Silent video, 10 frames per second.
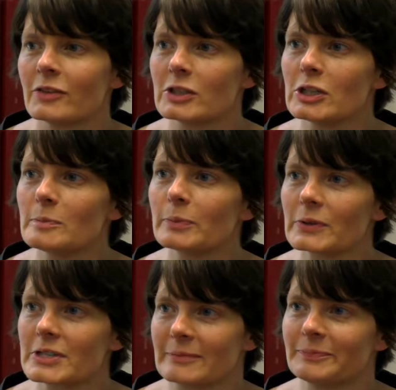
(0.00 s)
the new
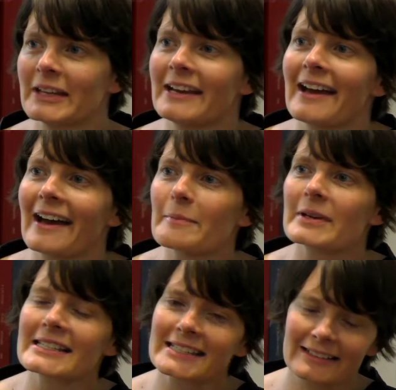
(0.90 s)
boredom.
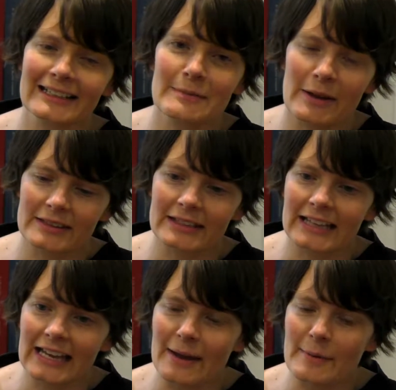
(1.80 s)
But it's certainly about
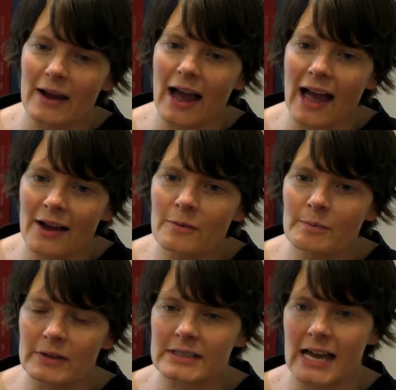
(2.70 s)
thinking about how
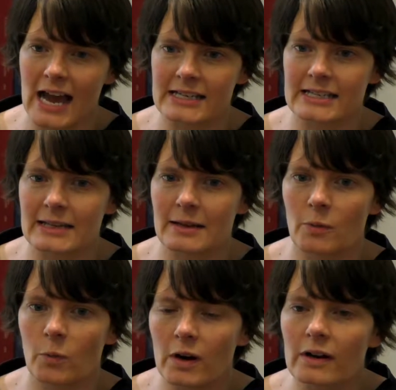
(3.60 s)
books actually
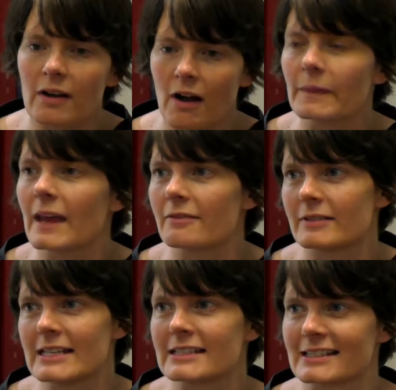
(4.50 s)
work on their
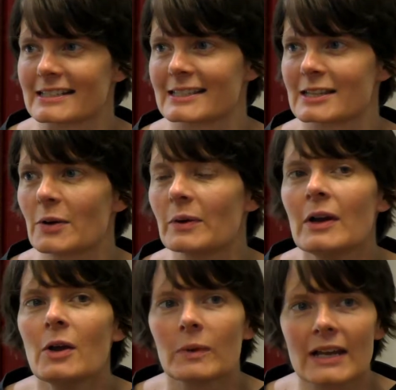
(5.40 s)
readers. So
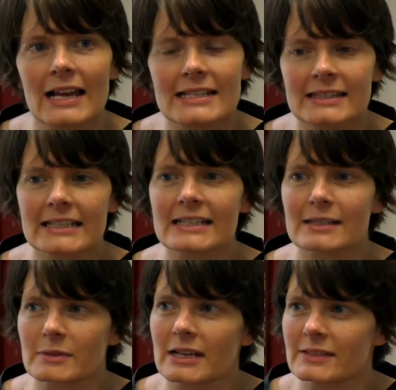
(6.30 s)
we like to think
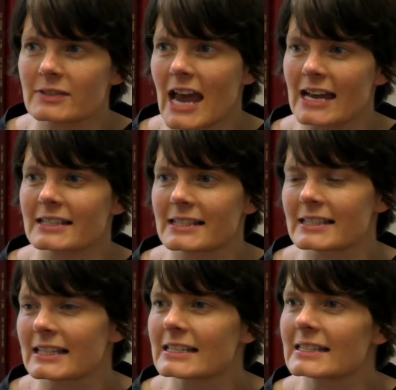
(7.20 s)
sometimes of texts as
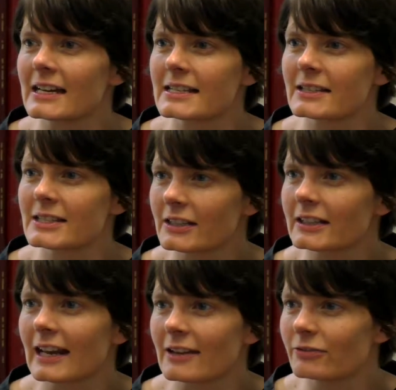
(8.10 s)
things that
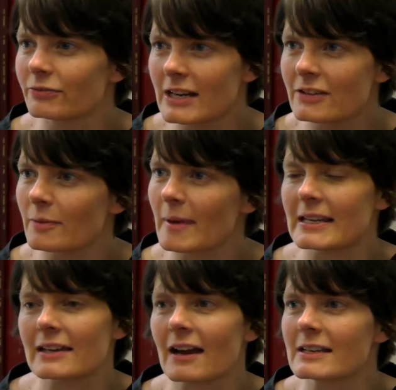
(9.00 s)
circulate free from
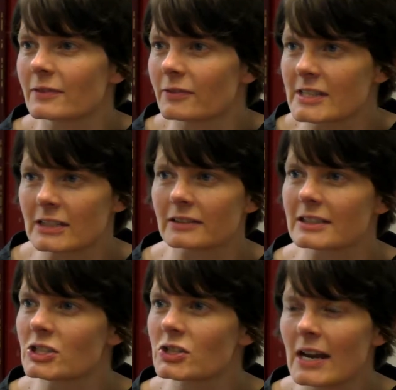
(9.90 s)
any kind of physical
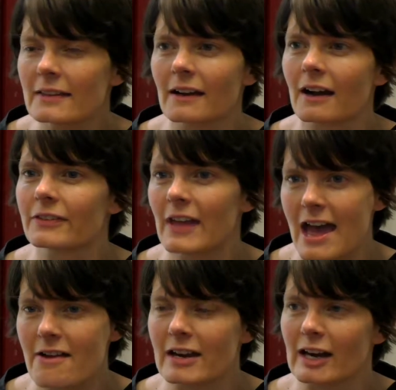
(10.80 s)
constraint, that are
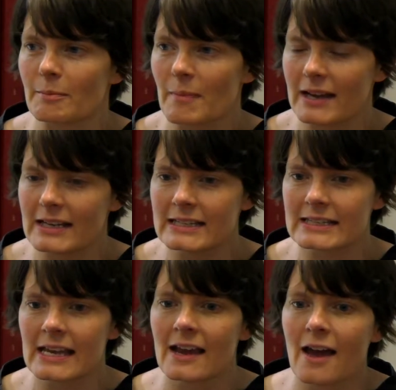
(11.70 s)
there in our
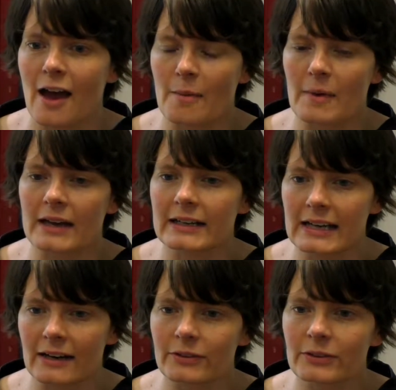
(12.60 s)
minds and
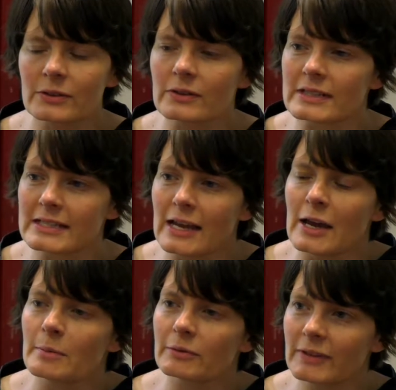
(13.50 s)
in our thoughts.
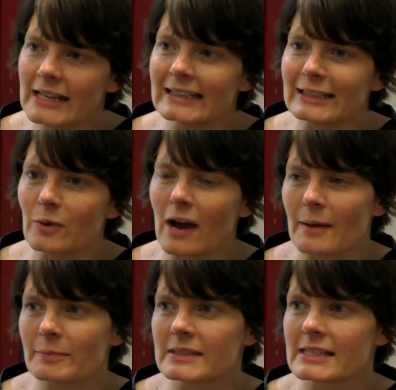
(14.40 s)
But really what
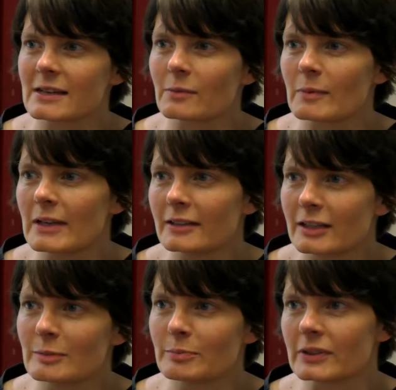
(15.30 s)
happens is that when we
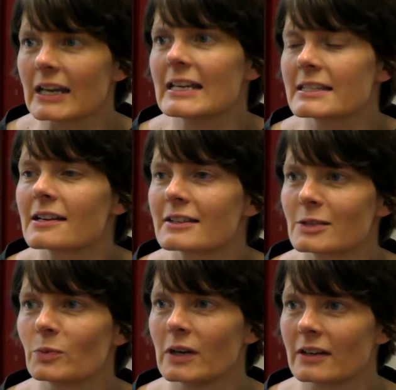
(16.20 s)
look at a book, it starts
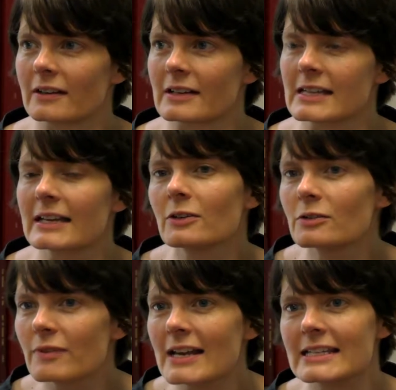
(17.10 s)
to work on us, and it
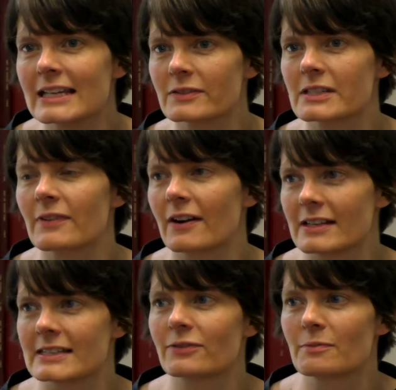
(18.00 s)
already gives us
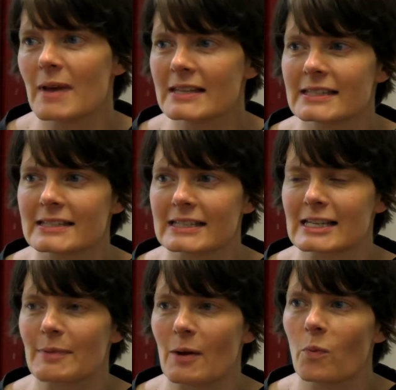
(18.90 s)
various different messages
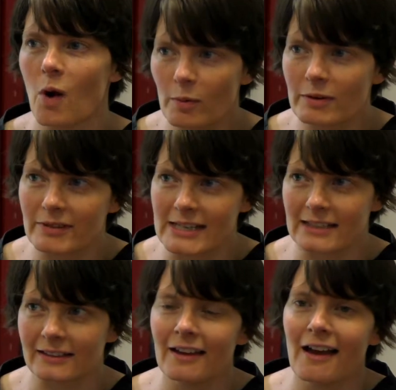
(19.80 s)
about what we're
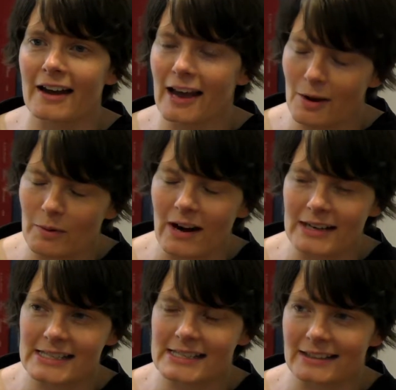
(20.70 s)
reading and how we're
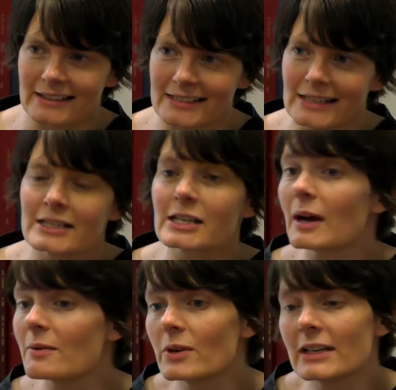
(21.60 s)
accessing it. So
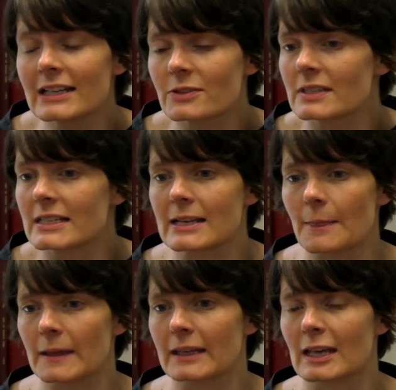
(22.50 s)
I'm really interested
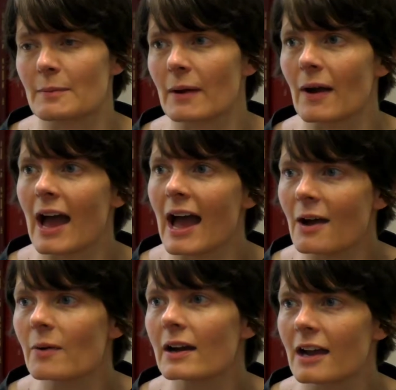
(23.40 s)
in thinking about
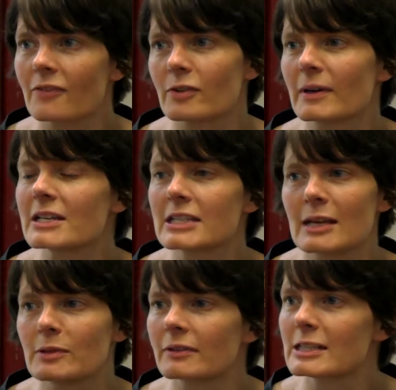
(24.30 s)
how a cover might
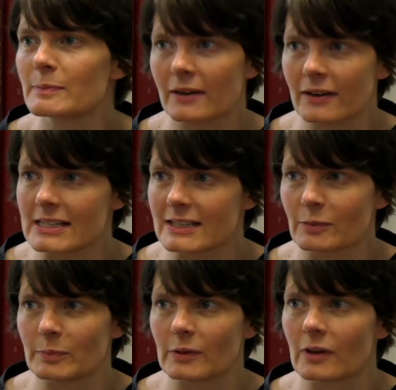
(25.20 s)
shape your experience of
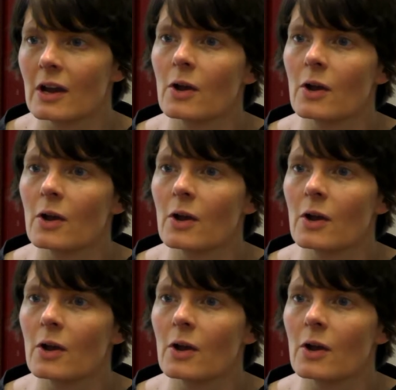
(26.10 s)
a book,